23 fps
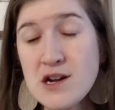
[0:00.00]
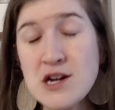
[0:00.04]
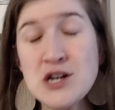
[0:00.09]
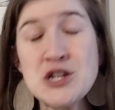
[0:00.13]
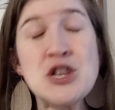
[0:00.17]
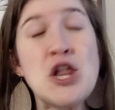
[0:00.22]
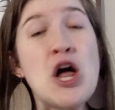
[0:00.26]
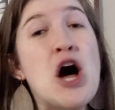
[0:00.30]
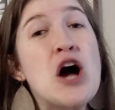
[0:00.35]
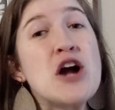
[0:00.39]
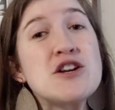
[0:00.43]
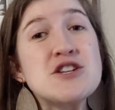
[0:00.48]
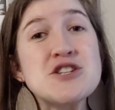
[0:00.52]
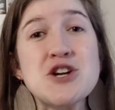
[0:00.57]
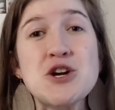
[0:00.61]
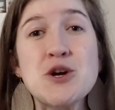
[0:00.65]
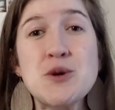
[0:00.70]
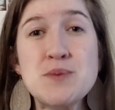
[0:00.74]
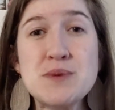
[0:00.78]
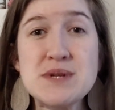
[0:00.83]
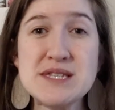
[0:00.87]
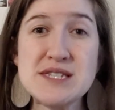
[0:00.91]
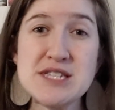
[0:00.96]

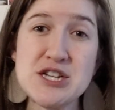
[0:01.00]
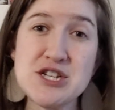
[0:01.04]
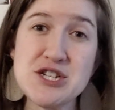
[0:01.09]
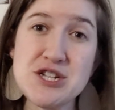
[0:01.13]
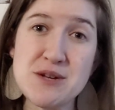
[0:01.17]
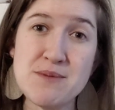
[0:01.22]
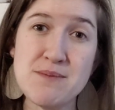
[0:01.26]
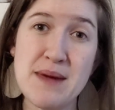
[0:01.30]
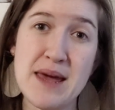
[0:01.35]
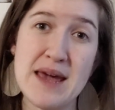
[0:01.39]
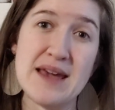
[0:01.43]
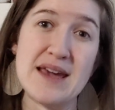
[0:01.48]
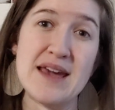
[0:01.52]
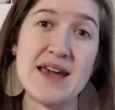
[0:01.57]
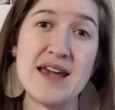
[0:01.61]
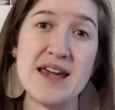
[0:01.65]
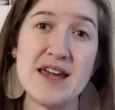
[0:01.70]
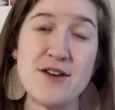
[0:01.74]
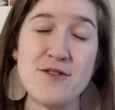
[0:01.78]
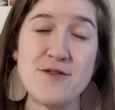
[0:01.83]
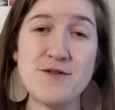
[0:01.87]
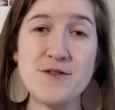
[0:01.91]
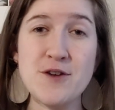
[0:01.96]
long-term decision
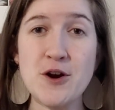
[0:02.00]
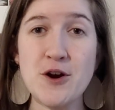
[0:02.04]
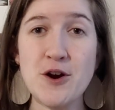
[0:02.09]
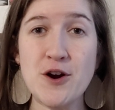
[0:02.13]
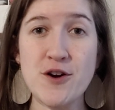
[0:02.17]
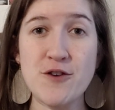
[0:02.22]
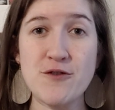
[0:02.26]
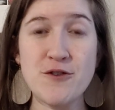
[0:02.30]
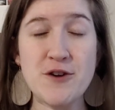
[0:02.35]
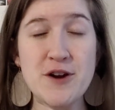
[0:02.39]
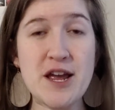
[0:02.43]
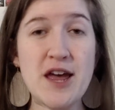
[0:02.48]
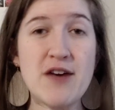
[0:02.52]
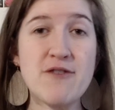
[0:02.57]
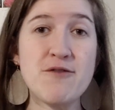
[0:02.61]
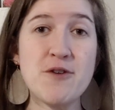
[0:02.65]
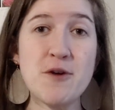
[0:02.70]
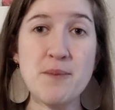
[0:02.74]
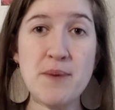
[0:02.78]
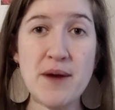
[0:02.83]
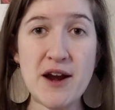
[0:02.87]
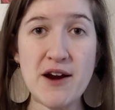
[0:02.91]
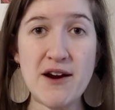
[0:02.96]
making, if your
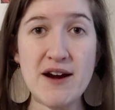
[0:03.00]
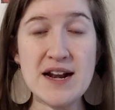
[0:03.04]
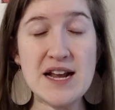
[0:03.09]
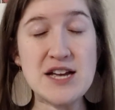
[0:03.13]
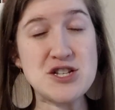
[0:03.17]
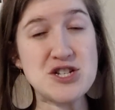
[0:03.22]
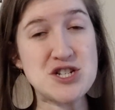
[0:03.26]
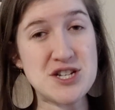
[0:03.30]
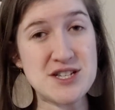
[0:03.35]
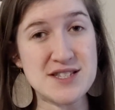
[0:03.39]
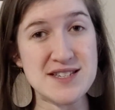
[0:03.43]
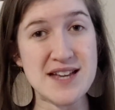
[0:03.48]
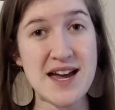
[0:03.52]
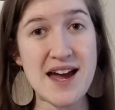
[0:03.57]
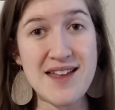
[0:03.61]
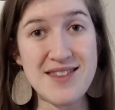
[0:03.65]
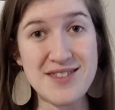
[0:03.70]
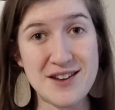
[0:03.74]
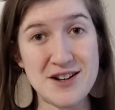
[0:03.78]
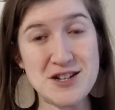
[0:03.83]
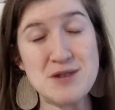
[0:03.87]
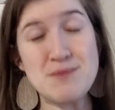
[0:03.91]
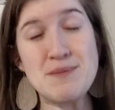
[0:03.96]
forgetful parent has just
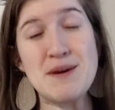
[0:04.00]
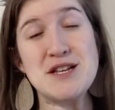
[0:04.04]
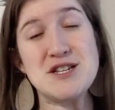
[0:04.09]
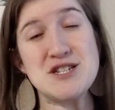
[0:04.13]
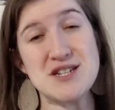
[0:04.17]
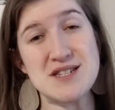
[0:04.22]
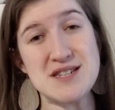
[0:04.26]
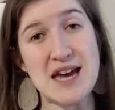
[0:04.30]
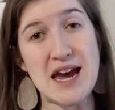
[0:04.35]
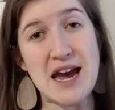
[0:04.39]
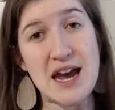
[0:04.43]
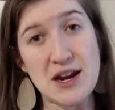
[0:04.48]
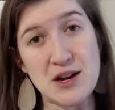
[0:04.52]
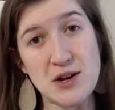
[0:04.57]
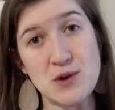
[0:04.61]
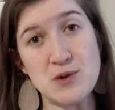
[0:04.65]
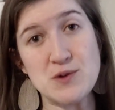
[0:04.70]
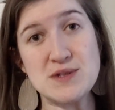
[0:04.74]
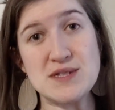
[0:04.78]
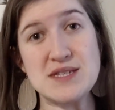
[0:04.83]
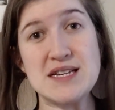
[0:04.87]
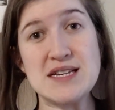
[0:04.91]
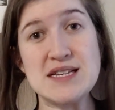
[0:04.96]
gotten a dementia
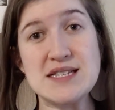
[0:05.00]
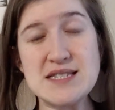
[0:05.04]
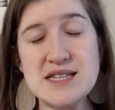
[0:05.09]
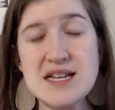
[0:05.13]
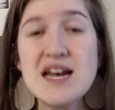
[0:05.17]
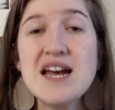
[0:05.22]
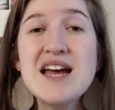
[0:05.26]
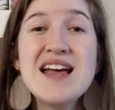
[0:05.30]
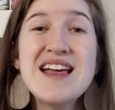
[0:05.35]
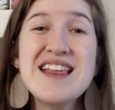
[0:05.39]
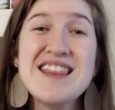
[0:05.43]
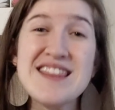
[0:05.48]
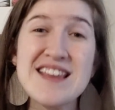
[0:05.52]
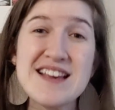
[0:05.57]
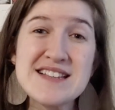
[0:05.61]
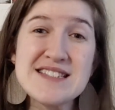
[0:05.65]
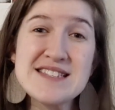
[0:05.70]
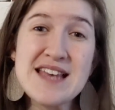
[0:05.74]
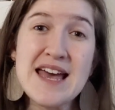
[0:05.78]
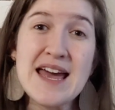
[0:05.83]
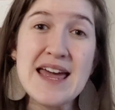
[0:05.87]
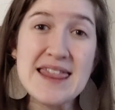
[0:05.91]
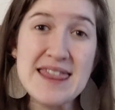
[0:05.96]
diagnosis,
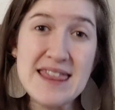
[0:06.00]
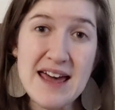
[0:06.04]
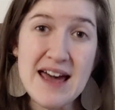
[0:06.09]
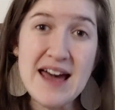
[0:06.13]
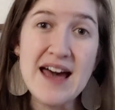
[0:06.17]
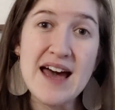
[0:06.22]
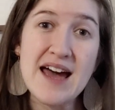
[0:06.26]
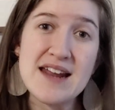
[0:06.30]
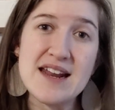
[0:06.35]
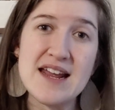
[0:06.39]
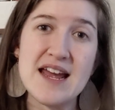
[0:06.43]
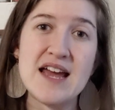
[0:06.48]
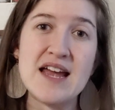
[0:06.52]
things like that.